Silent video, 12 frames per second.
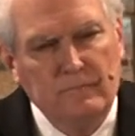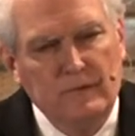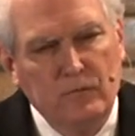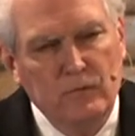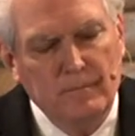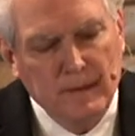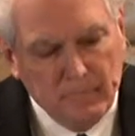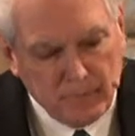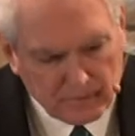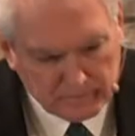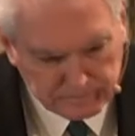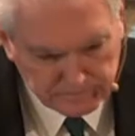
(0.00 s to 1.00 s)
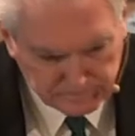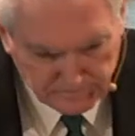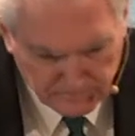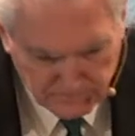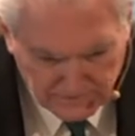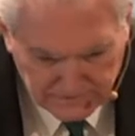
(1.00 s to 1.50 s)
remember
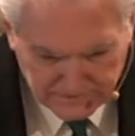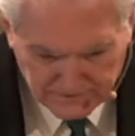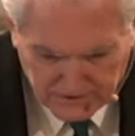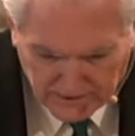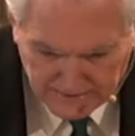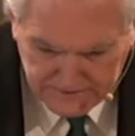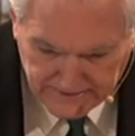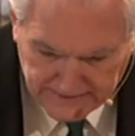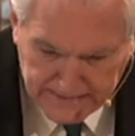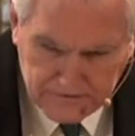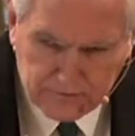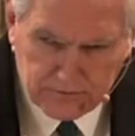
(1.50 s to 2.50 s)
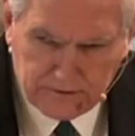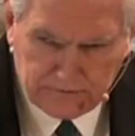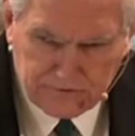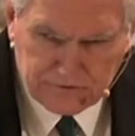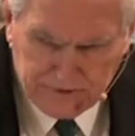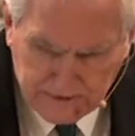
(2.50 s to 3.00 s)
that God's hatred of
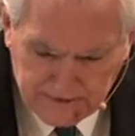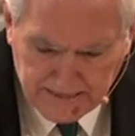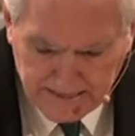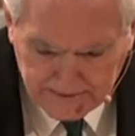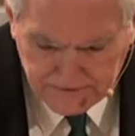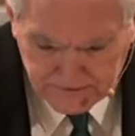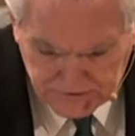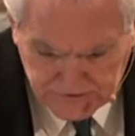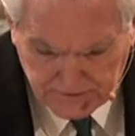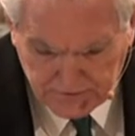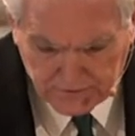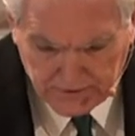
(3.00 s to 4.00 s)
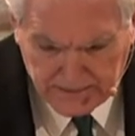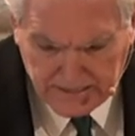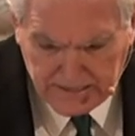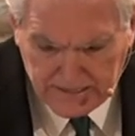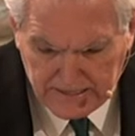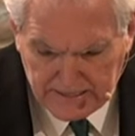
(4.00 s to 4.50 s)
sin and the sinner
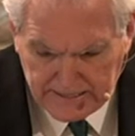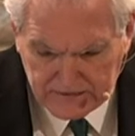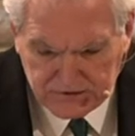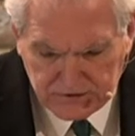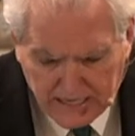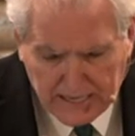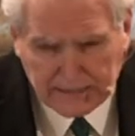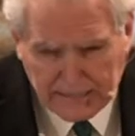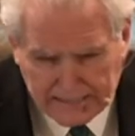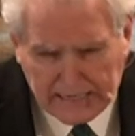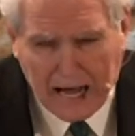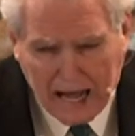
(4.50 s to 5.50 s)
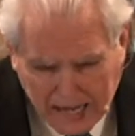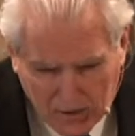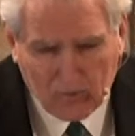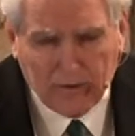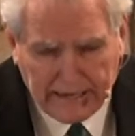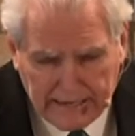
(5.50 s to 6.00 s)
is not like
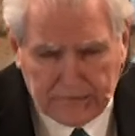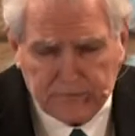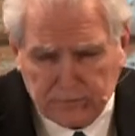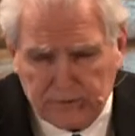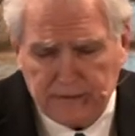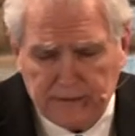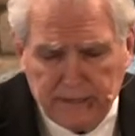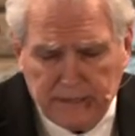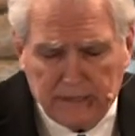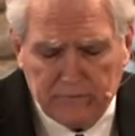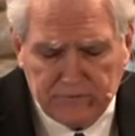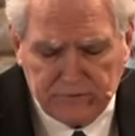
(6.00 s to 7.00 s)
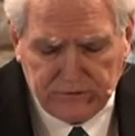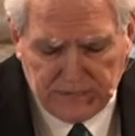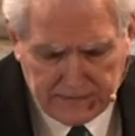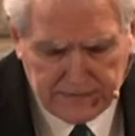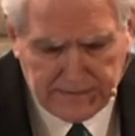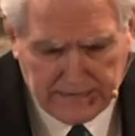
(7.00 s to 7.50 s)
our hatred of
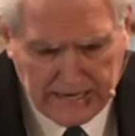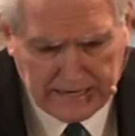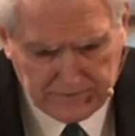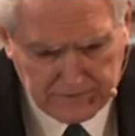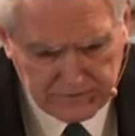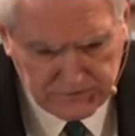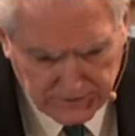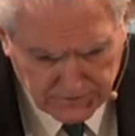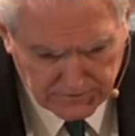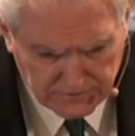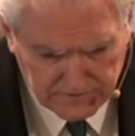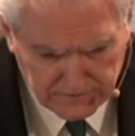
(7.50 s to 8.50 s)
sin and the sinner.